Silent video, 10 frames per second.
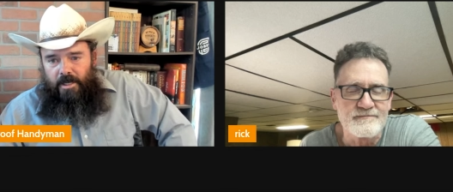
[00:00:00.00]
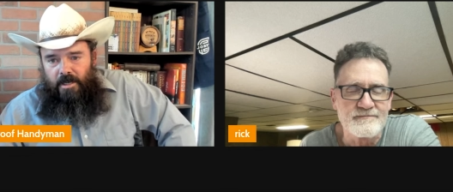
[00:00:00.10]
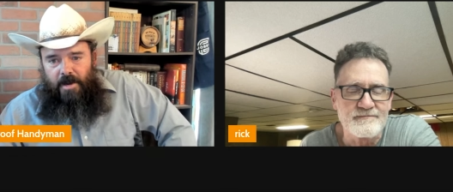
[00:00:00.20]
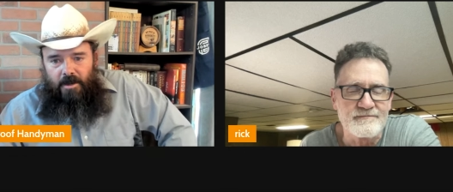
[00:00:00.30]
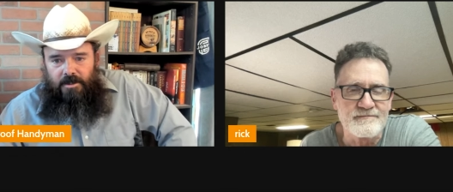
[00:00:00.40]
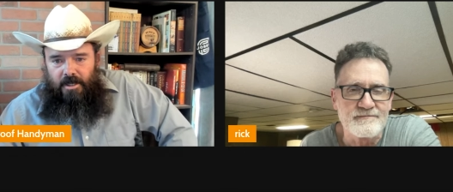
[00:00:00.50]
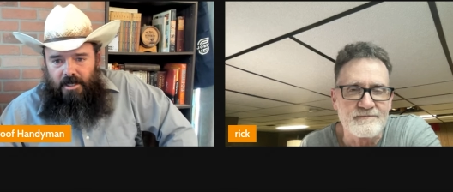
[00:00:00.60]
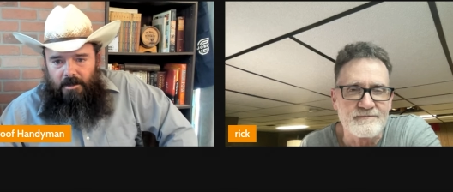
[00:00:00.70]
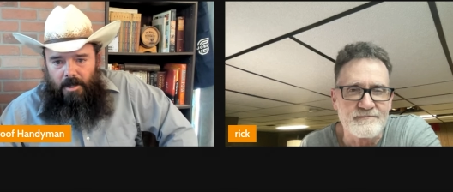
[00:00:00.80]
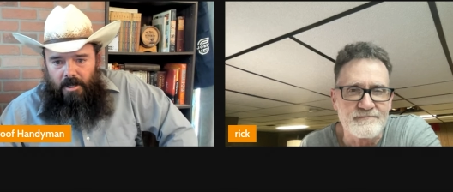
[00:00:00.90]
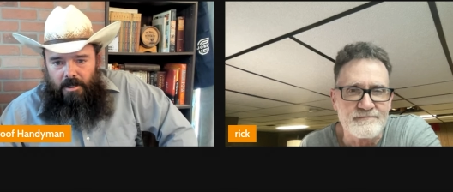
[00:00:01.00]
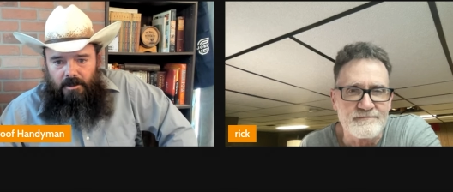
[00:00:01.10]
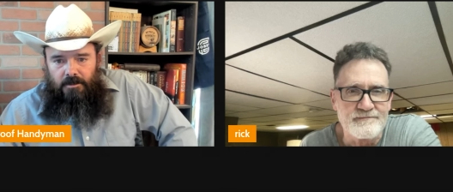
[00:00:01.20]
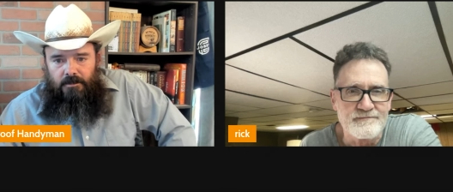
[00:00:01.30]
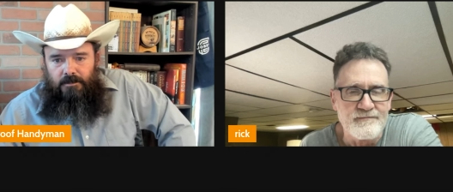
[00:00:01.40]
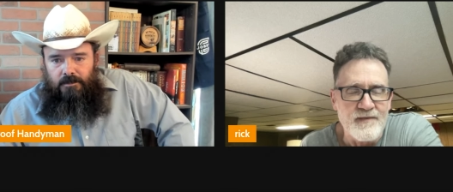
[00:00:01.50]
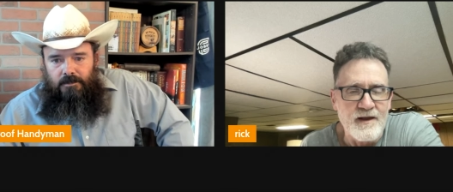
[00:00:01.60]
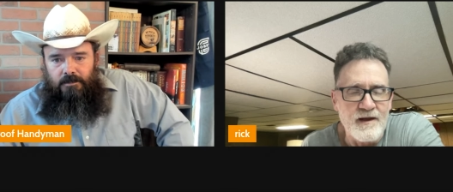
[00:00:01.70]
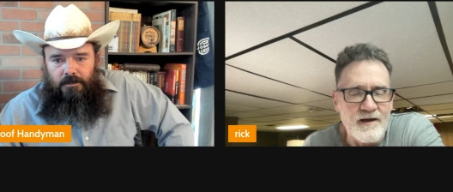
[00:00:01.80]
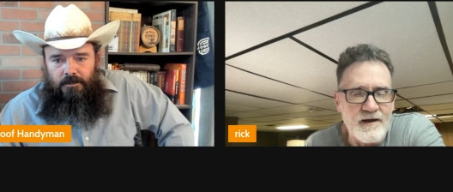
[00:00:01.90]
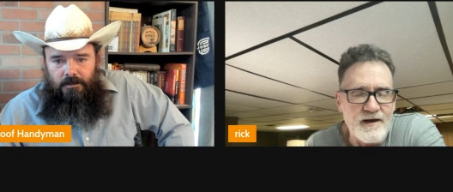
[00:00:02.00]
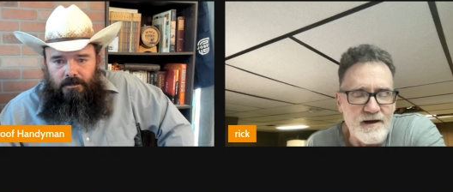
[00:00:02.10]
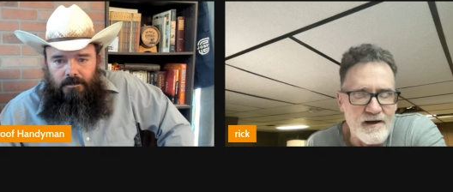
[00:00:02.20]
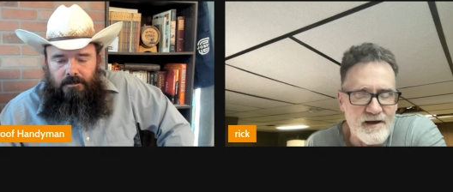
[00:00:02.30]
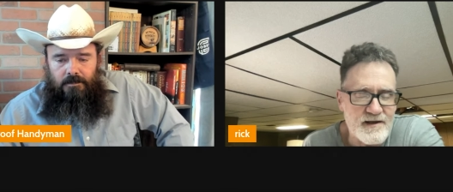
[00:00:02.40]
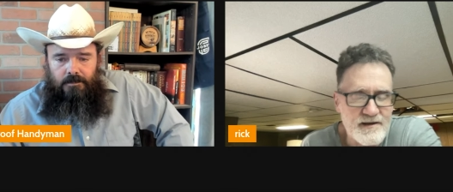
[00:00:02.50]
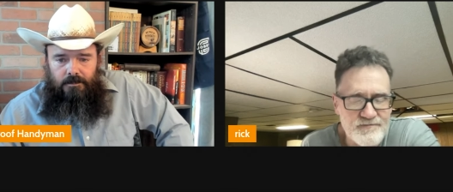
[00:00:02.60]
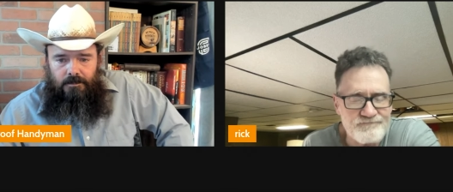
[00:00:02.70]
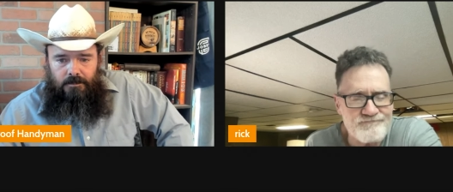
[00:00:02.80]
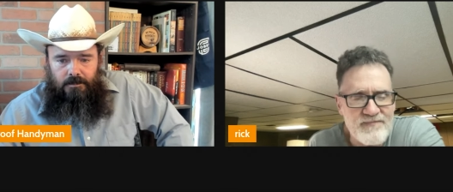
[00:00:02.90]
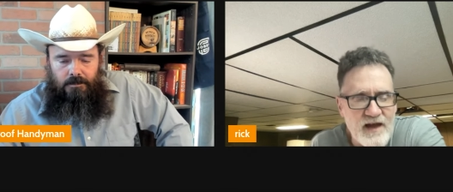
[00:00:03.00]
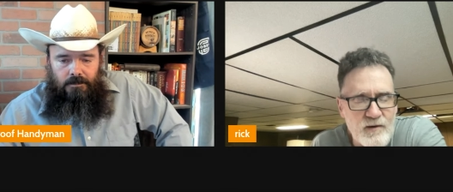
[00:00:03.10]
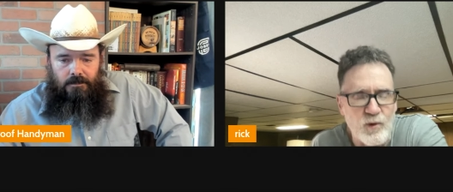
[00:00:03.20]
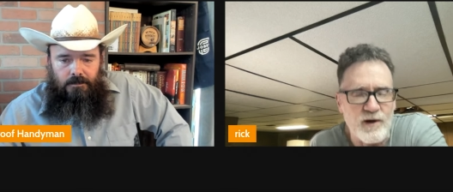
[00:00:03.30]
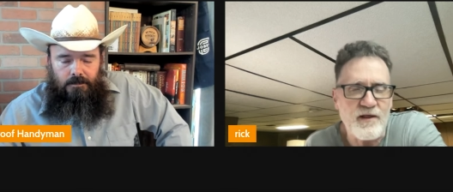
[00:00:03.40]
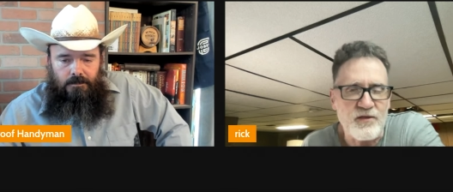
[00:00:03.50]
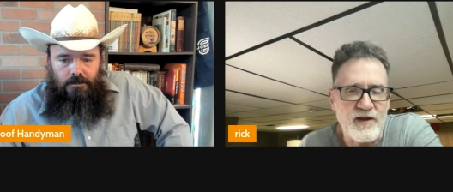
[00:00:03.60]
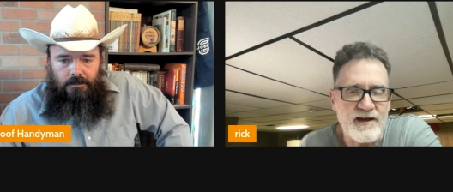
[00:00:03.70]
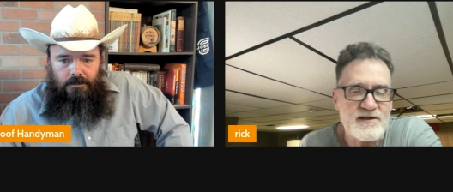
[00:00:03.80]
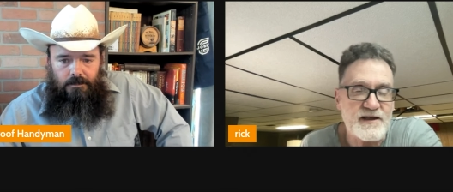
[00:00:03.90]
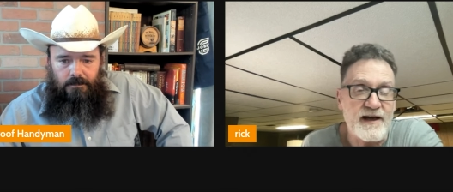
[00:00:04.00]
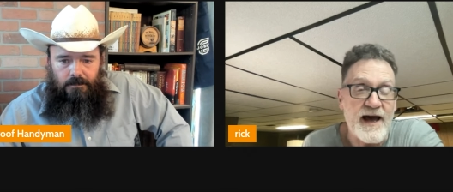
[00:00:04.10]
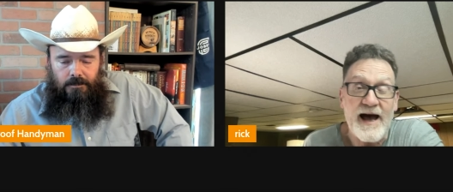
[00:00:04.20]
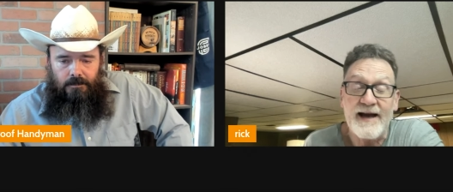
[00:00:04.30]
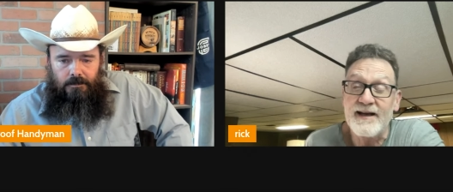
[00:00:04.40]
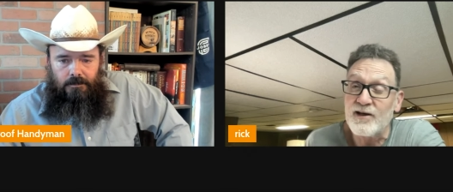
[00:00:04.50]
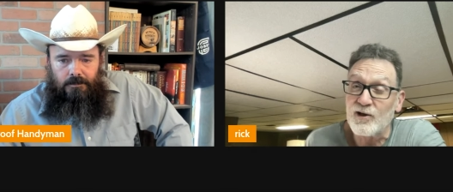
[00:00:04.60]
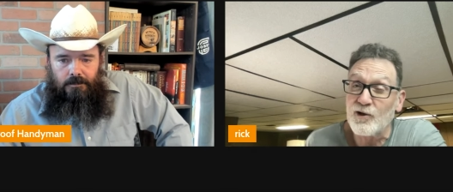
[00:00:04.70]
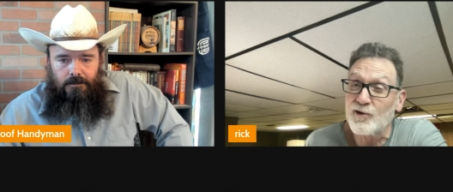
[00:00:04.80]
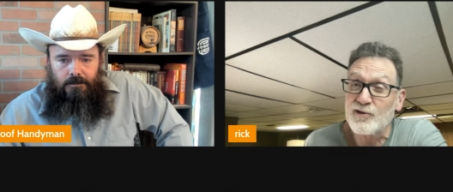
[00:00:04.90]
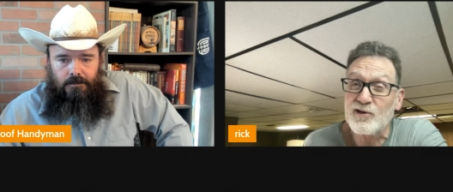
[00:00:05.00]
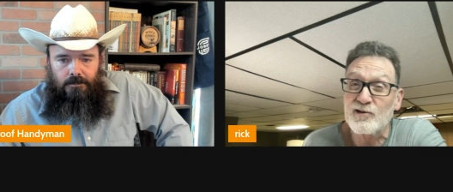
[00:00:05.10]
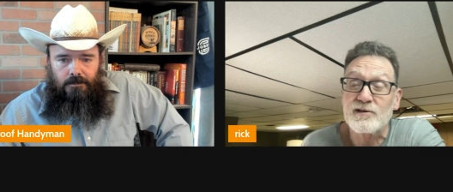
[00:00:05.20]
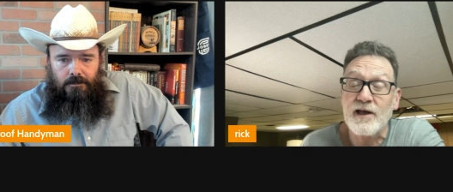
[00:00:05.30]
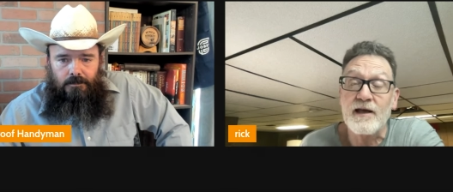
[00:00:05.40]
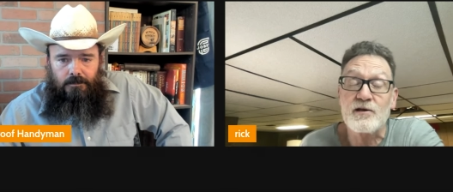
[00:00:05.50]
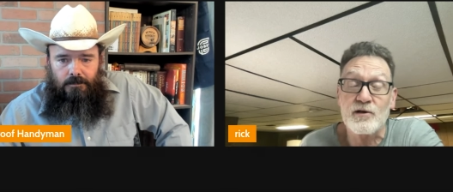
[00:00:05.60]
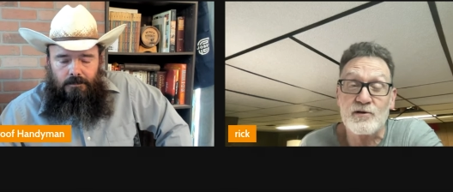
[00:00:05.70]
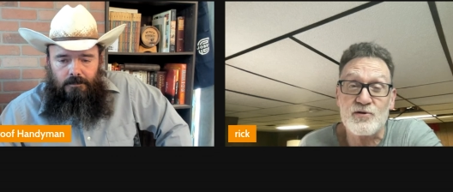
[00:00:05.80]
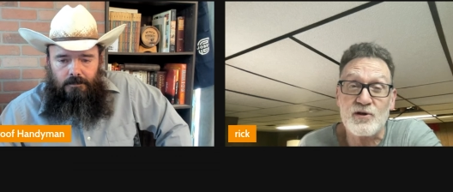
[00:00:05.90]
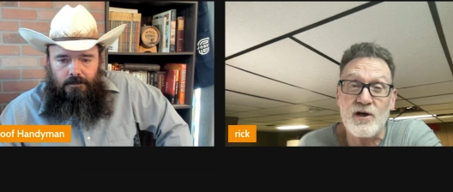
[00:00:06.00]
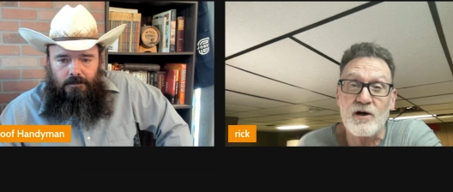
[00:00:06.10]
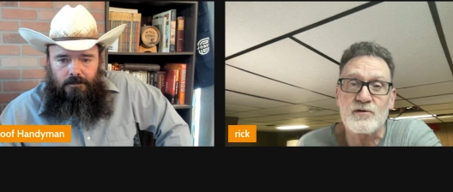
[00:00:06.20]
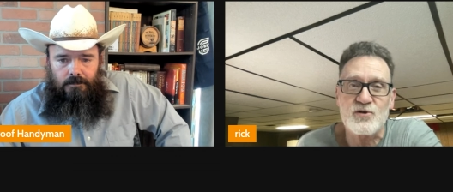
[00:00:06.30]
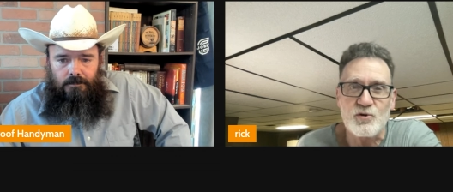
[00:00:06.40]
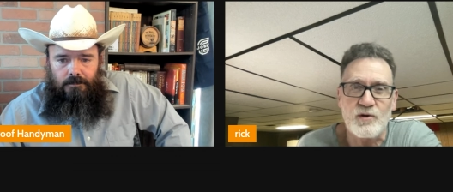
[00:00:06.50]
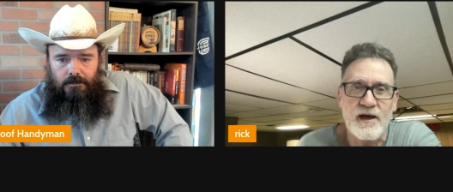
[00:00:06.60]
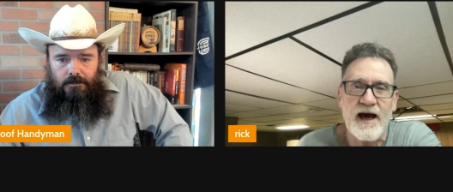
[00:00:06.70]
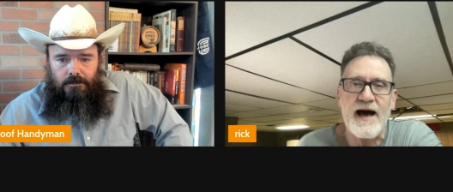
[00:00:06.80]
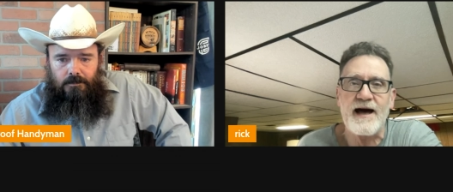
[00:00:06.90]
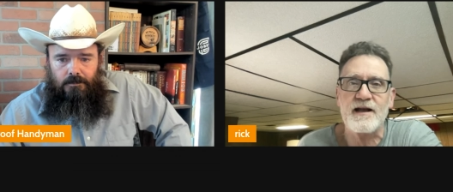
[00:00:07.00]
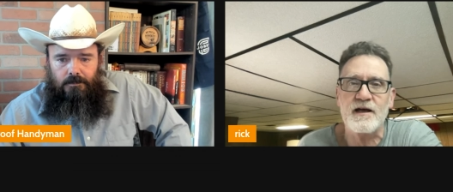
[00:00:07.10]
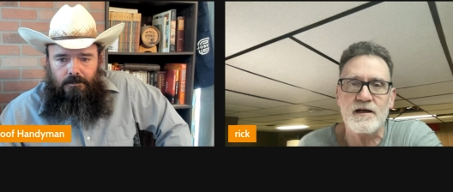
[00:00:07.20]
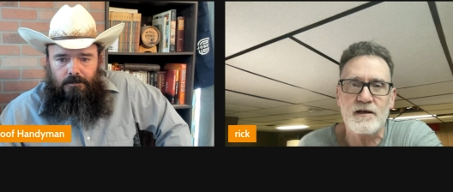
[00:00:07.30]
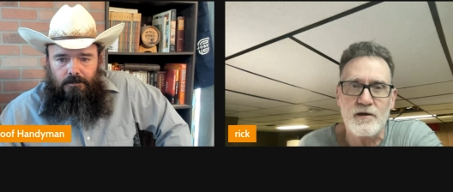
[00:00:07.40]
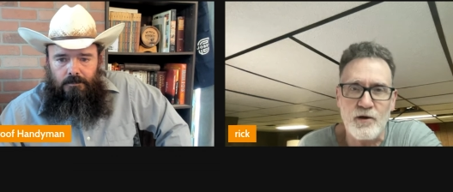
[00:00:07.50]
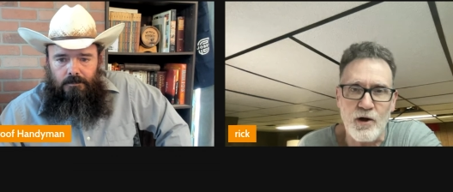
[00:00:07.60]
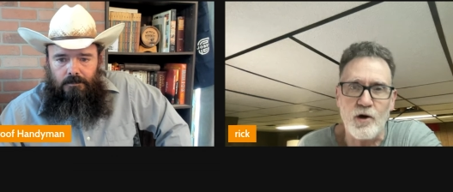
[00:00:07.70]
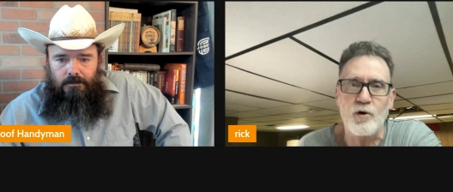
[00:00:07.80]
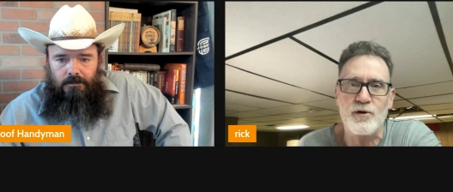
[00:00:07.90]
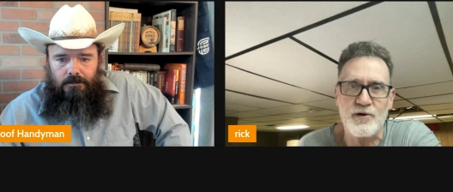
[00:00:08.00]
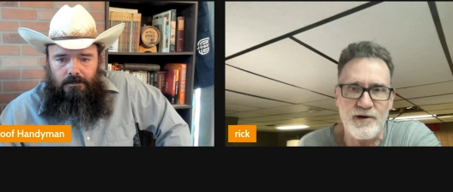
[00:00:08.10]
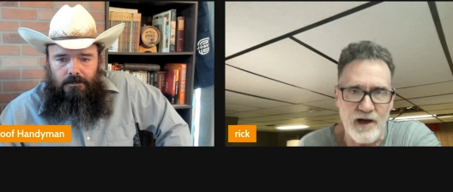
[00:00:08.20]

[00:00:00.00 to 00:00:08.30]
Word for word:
Speaker 1: to give out to anybody?
Speaker 2: Um, one of the things that I didn't learn till ten years ago is you gotta know your